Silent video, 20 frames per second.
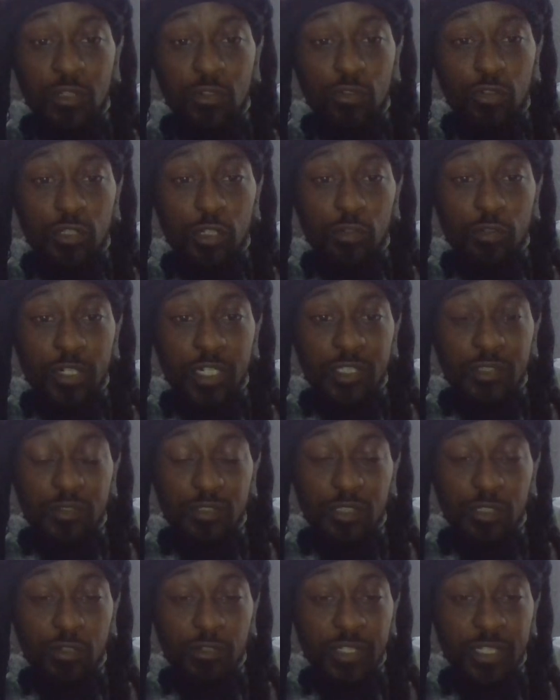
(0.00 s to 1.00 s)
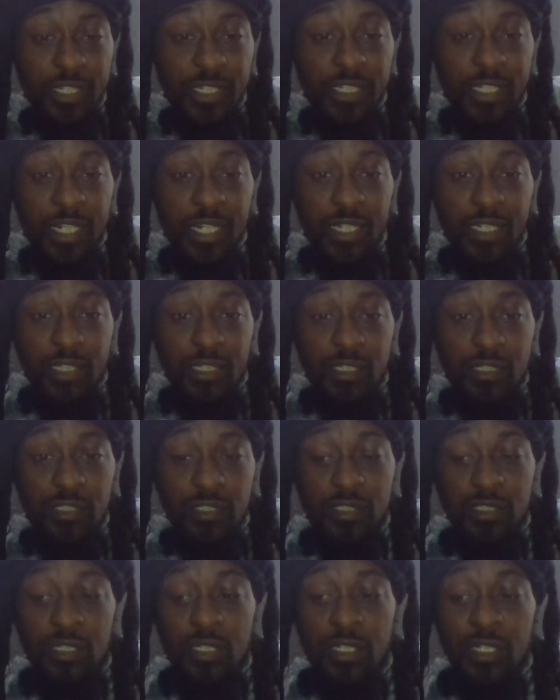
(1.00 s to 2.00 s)
your ass was gonna get got,
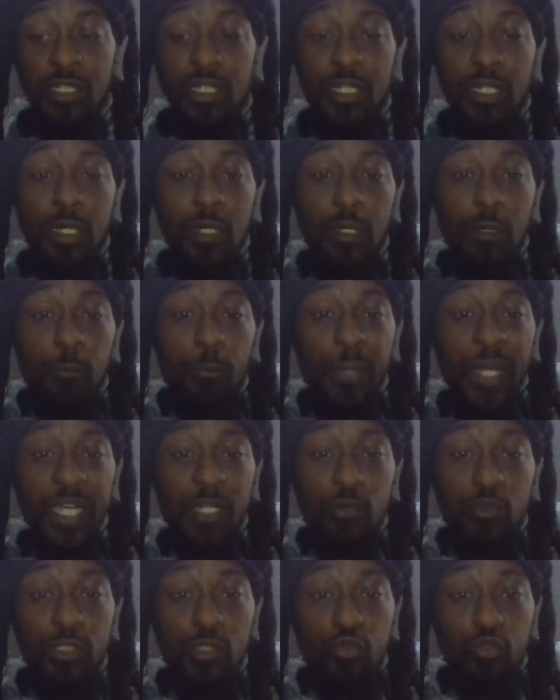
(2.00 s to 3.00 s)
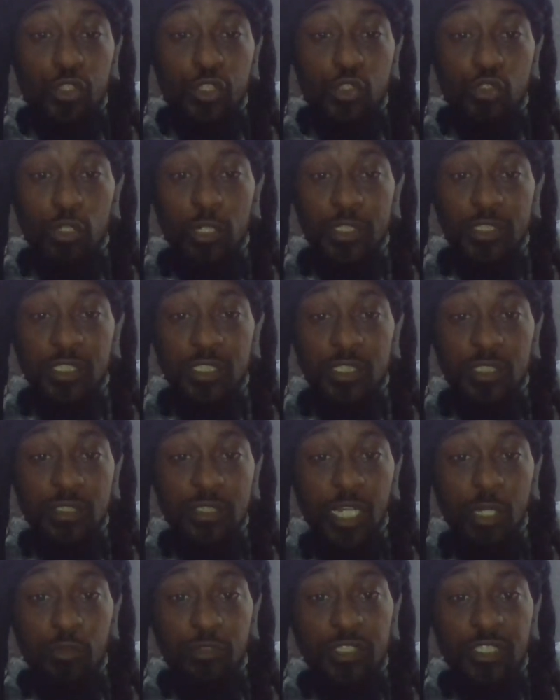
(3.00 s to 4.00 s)
cause back when it was structured,
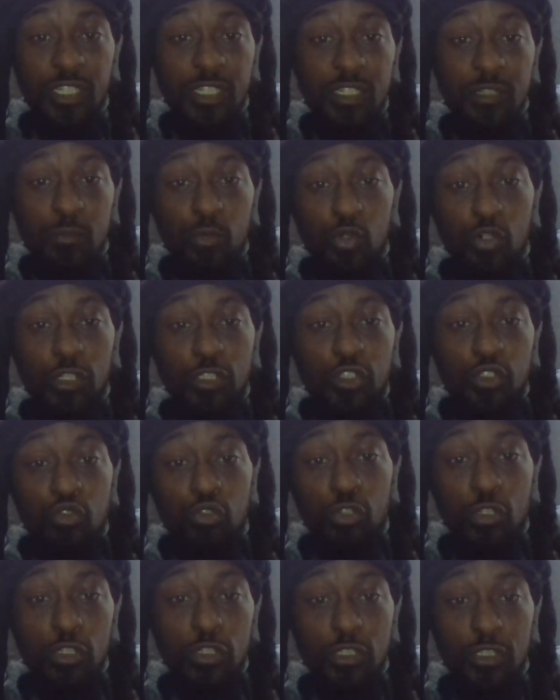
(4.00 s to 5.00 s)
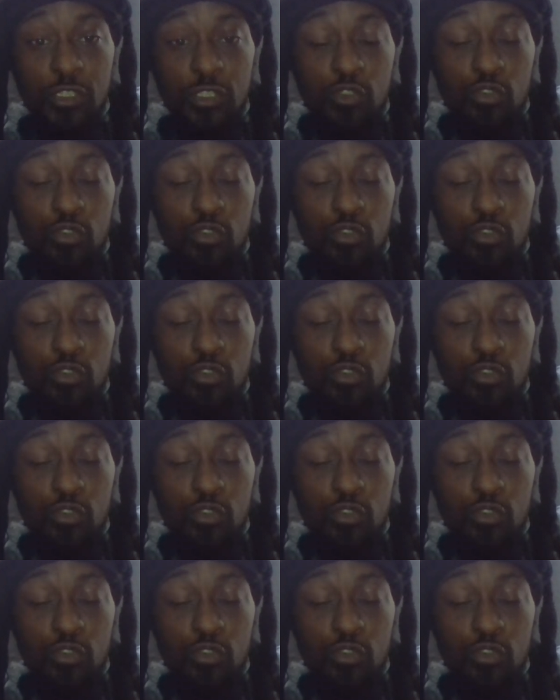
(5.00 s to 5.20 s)
they was selling more drugs.